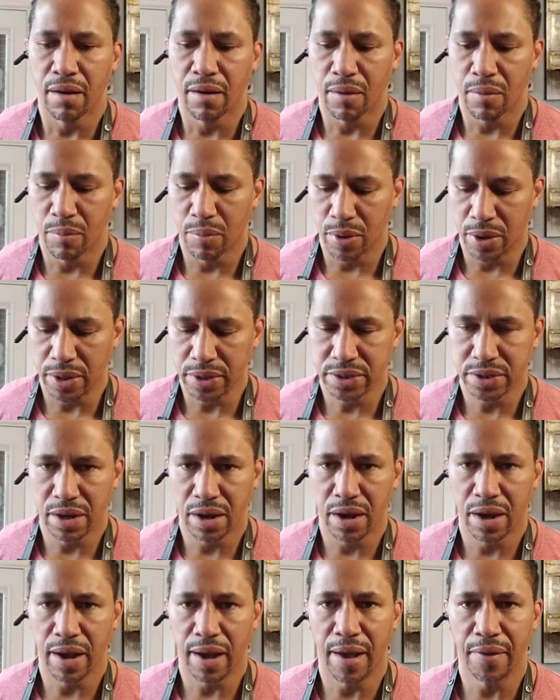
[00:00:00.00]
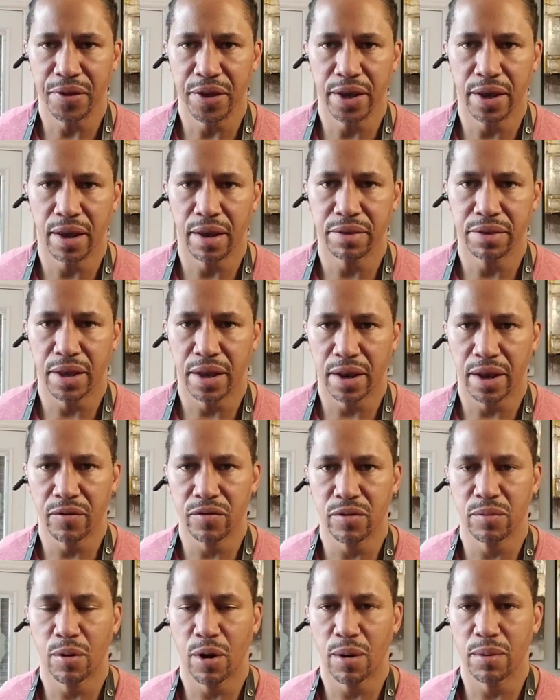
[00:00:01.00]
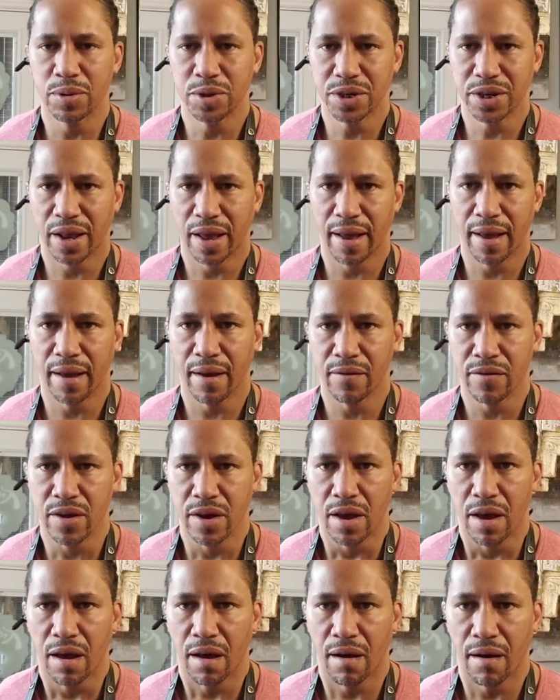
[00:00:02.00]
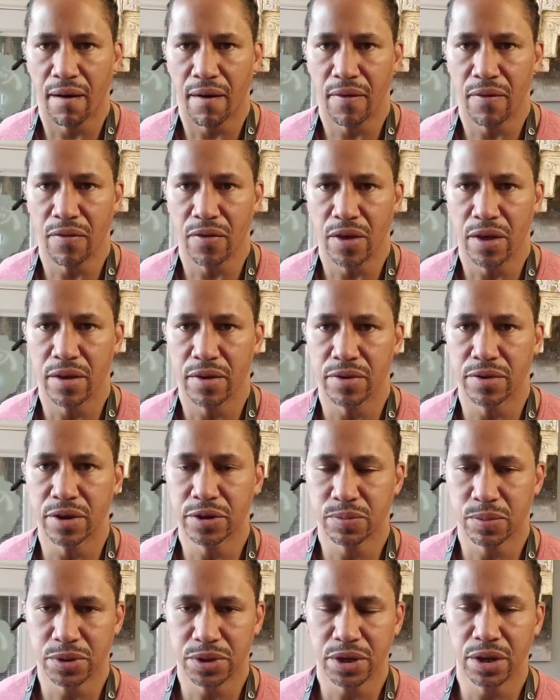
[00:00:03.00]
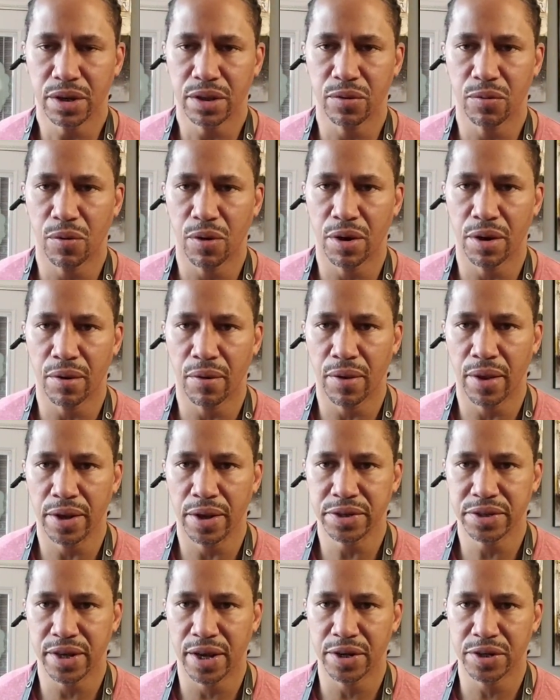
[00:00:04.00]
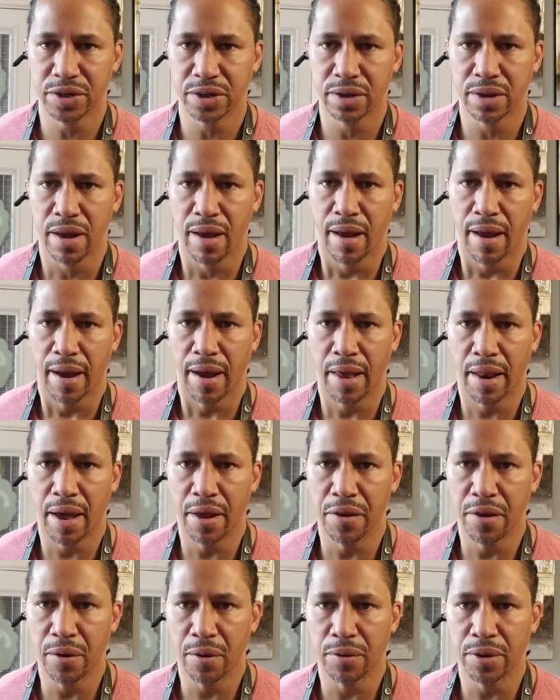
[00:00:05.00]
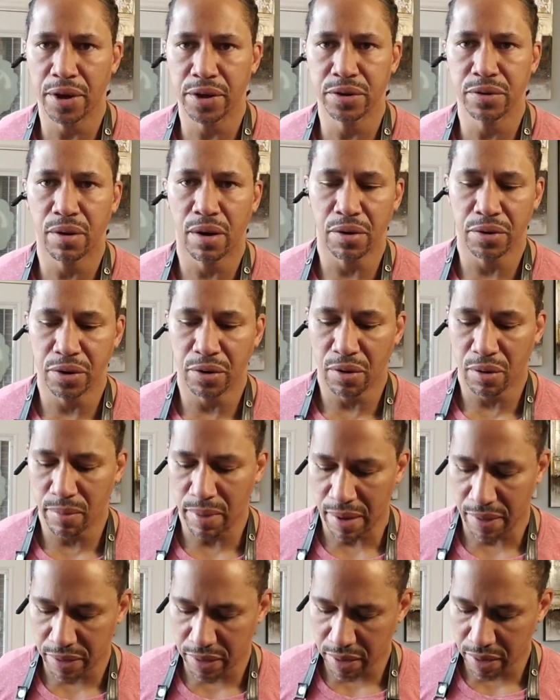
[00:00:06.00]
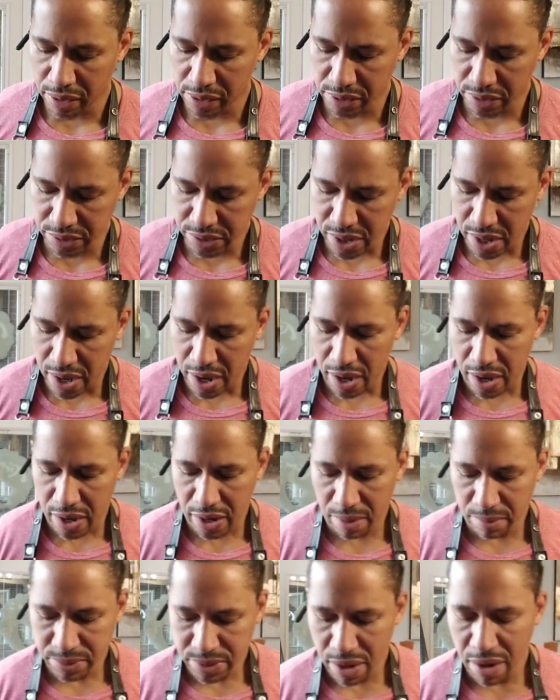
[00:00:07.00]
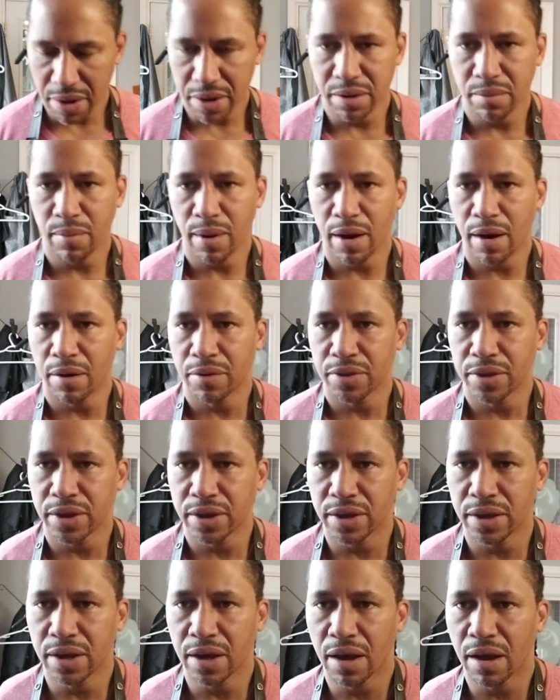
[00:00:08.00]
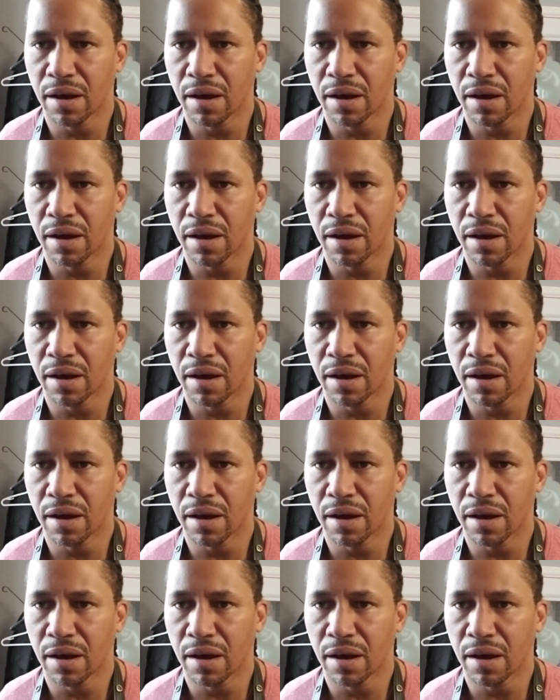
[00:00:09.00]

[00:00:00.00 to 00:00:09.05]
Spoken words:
but I think that every barber should have this particular one on their station, and I know that you all know about the others. And I'm talking about the